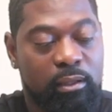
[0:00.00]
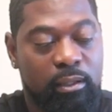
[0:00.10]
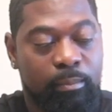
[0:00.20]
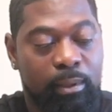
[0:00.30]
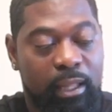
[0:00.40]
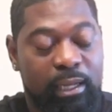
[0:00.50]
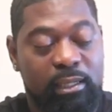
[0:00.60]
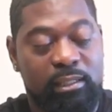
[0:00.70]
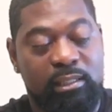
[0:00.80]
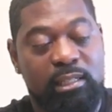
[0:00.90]
the
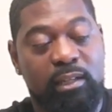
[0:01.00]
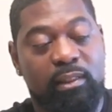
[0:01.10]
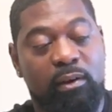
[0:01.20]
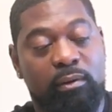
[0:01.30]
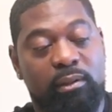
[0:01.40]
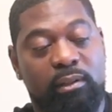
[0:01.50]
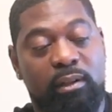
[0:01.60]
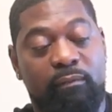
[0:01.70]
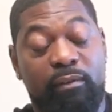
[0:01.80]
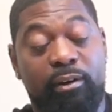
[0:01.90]
blade, the teeth on it,
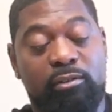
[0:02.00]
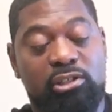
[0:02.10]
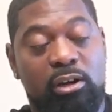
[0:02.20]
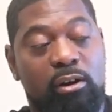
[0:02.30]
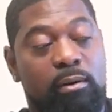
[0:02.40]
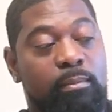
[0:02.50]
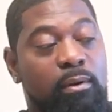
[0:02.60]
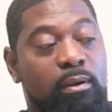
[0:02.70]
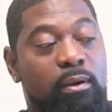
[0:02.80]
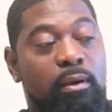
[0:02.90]
they're very sharp,
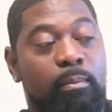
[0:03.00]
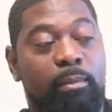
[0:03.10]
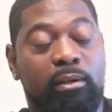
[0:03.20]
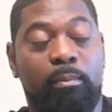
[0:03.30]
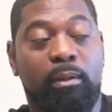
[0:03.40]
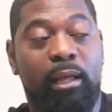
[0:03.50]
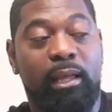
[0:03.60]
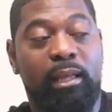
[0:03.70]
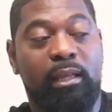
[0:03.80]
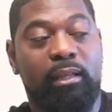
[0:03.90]
but the
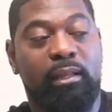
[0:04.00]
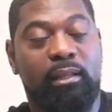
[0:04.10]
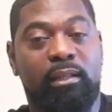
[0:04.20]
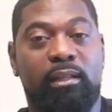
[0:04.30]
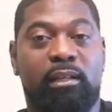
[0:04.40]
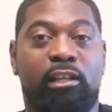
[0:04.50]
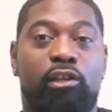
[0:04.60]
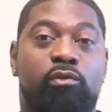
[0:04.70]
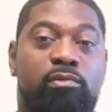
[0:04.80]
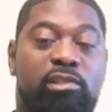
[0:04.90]
blade can
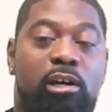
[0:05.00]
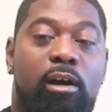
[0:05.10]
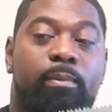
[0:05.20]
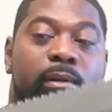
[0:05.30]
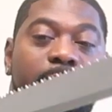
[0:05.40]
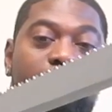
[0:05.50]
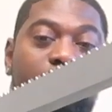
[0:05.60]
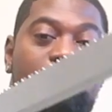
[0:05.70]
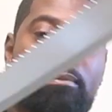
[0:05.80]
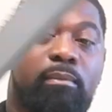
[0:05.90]
use some sharpening.
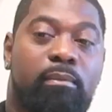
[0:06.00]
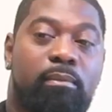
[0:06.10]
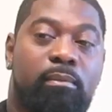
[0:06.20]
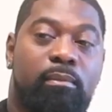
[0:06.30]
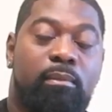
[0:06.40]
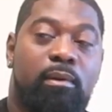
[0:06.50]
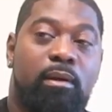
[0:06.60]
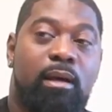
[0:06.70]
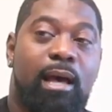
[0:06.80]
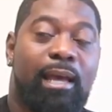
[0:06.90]

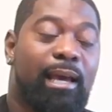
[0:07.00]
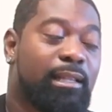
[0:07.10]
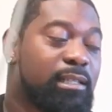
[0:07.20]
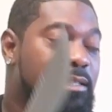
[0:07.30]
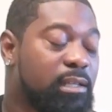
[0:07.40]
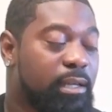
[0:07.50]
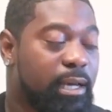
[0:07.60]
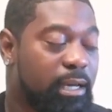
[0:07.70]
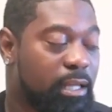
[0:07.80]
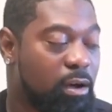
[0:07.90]
I got this here
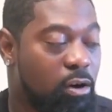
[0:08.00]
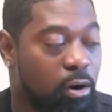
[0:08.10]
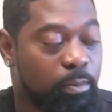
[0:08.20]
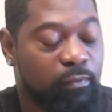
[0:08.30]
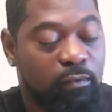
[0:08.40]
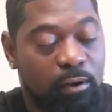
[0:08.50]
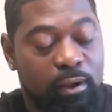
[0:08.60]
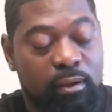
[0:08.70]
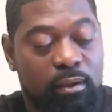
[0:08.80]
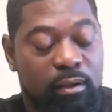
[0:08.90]
at Harbor
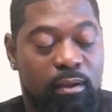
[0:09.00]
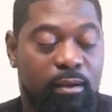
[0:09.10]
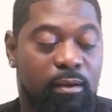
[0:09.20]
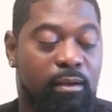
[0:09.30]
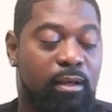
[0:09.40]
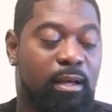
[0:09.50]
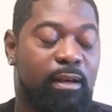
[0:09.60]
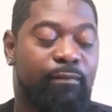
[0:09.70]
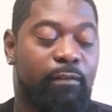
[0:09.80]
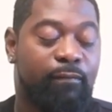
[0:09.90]
Freight
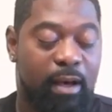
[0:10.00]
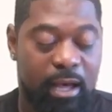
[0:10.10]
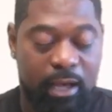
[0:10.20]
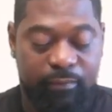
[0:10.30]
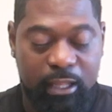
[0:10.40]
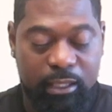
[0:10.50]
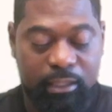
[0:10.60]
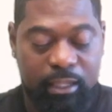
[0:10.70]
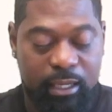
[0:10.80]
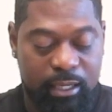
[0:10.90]
for
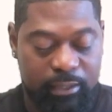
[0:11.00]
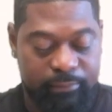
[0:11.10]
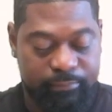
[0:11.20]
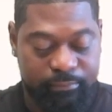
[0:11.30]
$5.99.